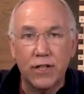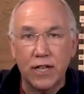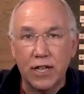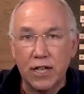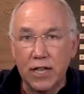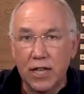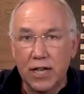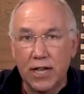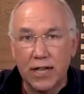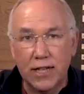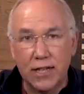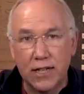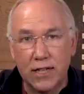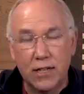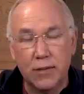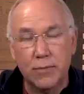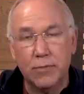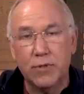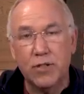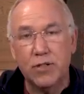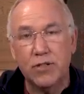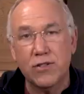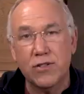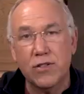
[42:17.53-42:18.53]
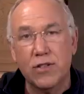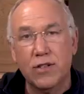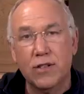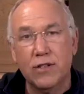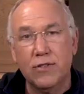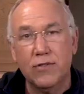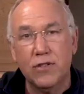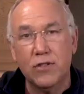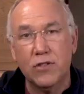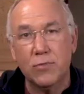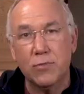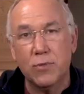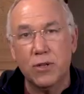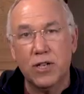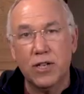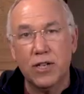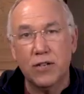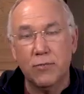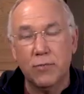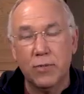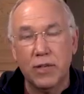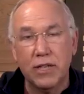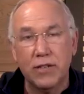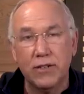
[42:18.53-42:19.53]
decline in numbers of your small
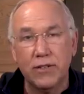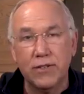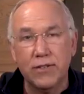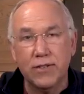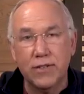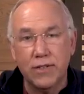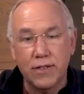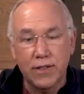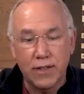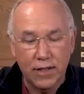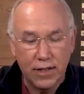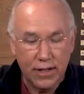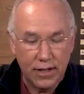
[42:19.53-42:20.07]
hive beetles,